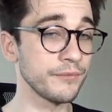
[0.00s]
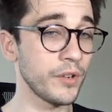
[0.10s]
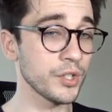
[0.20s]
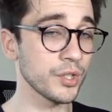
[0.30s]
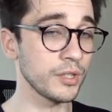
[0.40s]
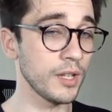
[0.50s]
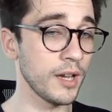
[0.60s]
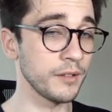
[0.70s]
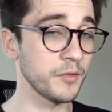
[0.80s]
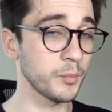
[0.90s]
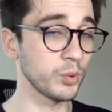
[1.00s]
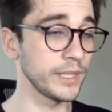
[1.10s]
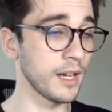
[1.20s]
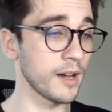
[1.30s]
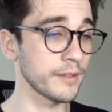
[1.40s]
function of
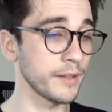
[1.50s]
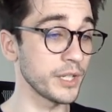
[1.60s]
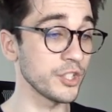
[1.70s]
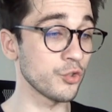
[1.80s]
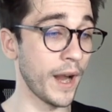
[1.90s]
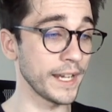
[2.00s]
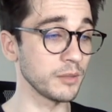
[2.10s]
pre-auth, I'm going to drag it